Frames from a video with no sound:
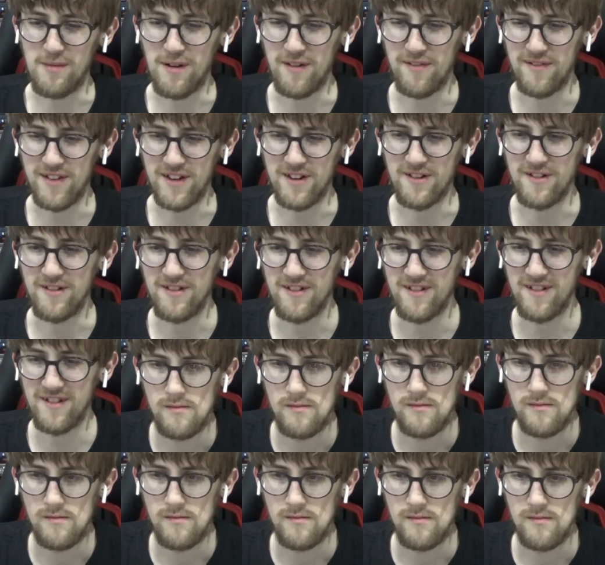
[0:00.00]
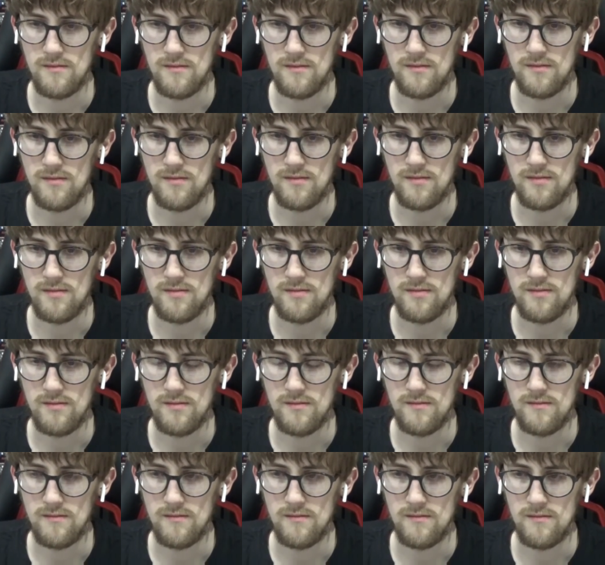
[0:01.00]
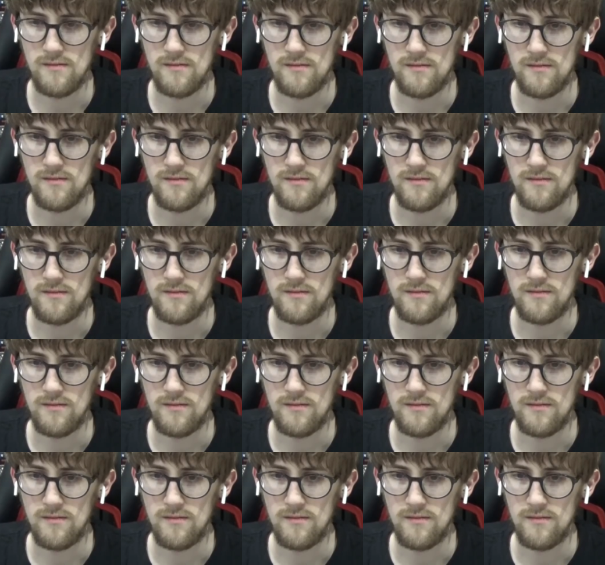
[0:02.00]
I feel. I don't know what to say.